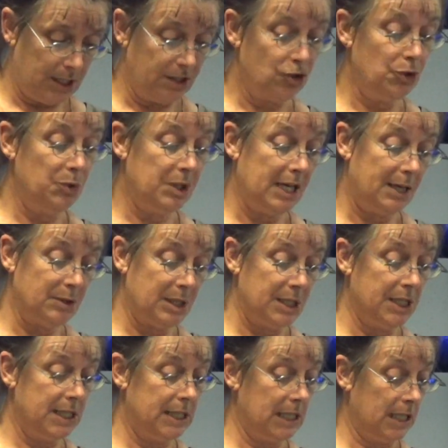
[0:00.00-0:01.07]

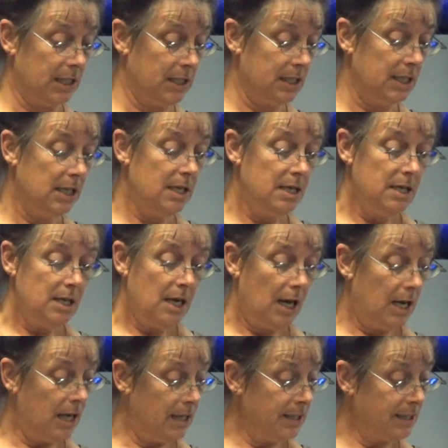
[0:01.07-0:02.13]
2006,
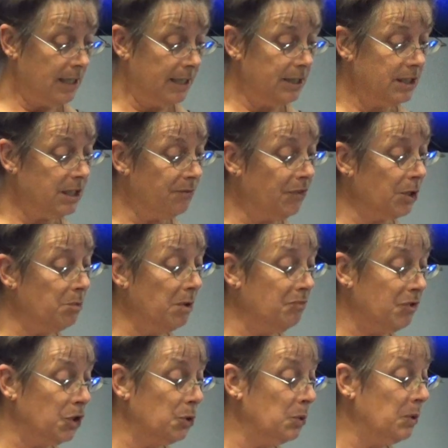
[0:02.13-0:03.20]
a scientific
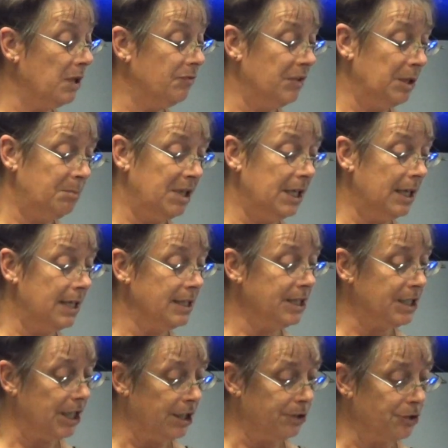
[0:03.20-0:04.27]
review of EPA
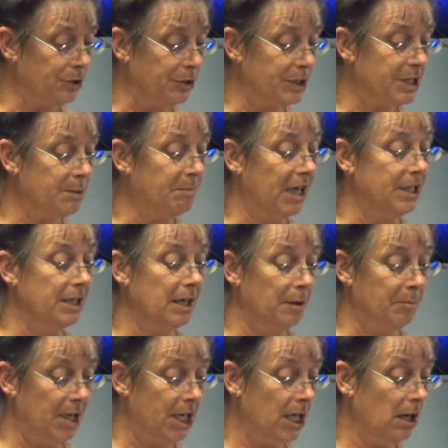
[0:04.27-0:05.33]
standards by the
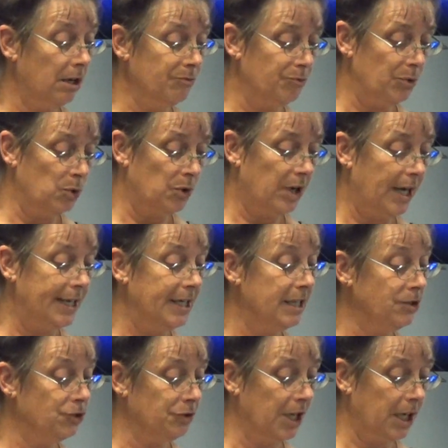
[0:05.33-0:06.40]
Committee on Fluoride
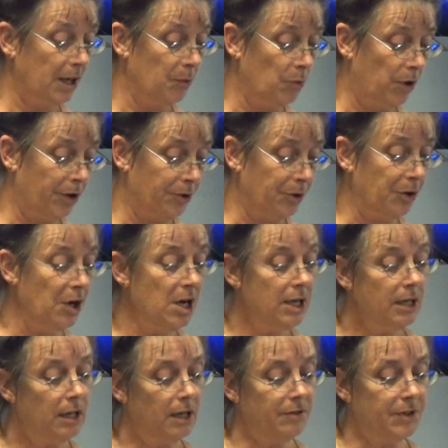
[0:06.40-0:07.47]
in Drinking Water
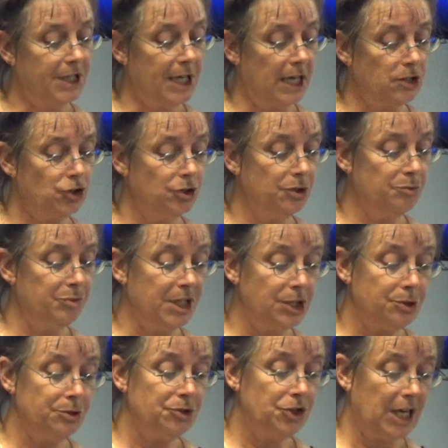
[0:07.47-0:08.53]
of the National
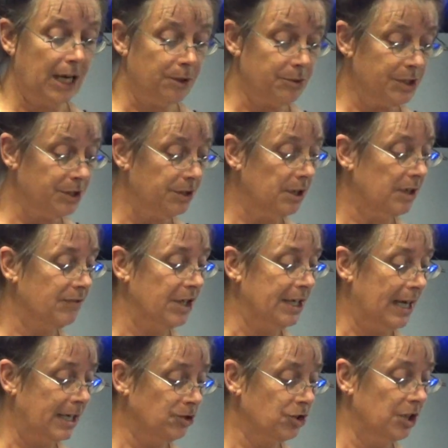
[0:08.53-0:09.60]
Research Council of the
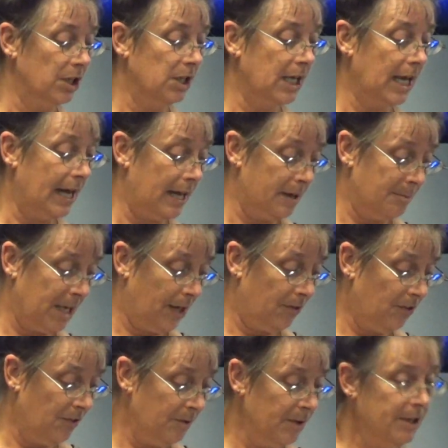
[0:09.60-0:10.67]
National
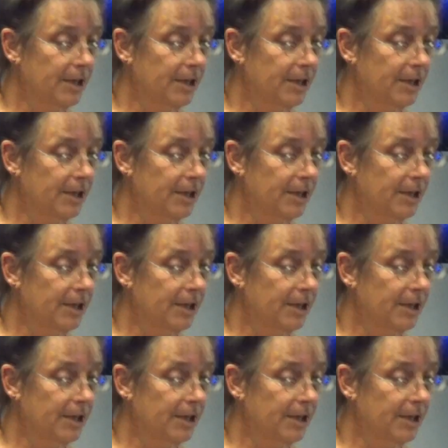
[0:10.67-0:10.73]
Academies.